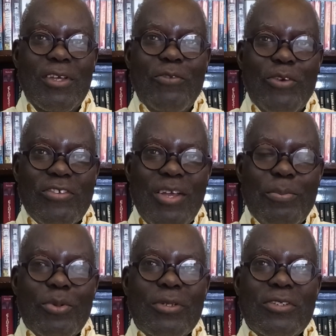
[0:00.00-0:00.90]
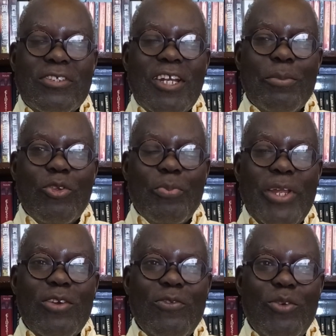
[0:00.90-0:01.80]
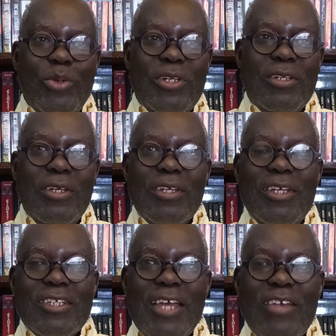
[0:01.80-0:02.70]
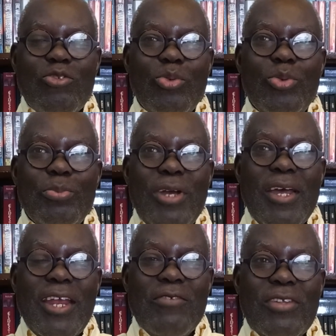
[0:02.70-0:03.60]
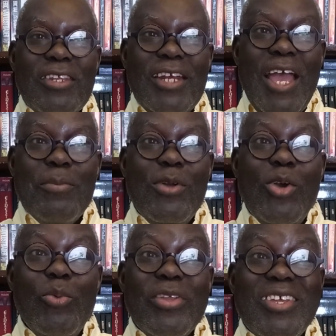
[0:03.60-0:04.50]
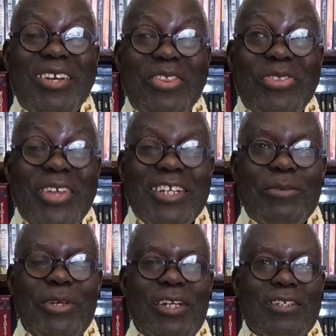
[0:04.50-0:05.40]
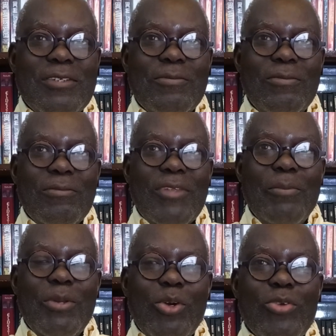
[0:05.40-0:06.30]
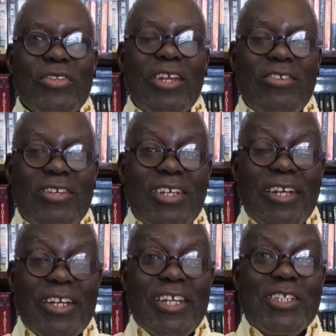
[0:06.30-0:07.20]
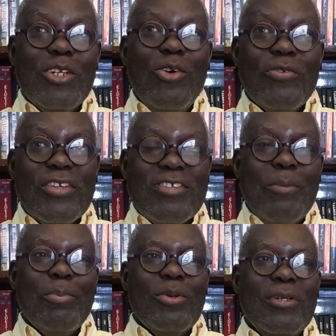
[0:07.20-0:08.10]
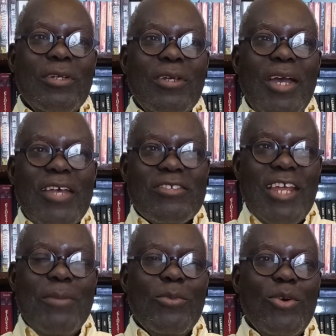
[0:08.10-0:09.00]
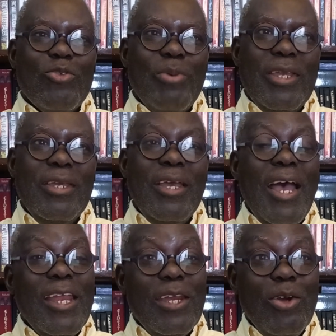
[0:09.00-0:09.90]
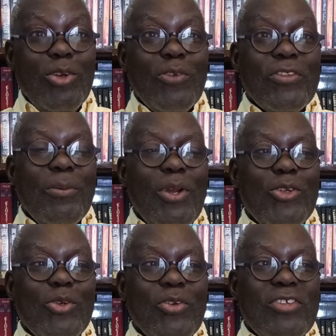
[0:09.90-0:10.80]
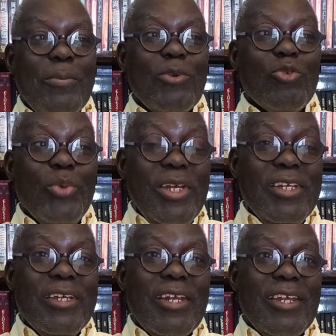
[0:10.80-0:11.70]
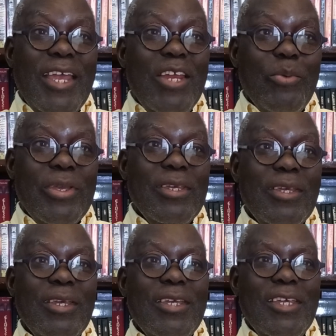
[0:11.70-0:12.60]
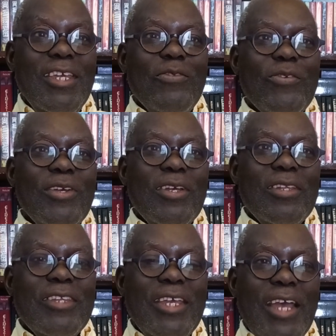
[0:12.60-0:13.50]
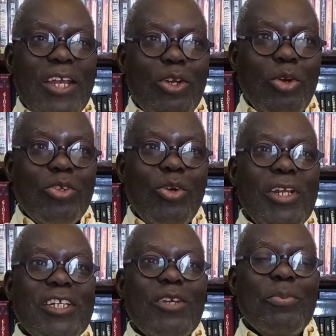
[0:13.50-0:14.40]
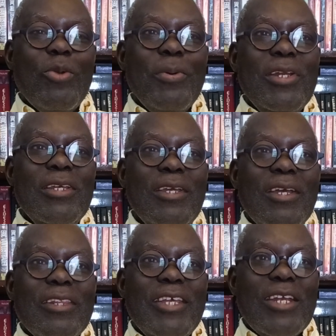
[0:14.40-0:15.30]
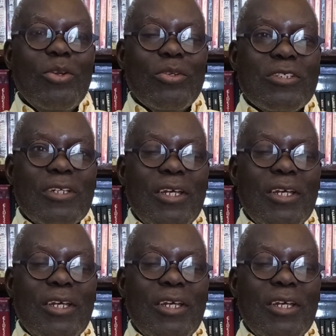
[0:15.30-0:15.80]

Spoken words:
For example, cerebrospinal fluid, it has to arrive in the lab within 30 minutes because there is degradation of the sample as time goes by. A lot of the biological samples will degrade anyway if they are not collected properly, they are not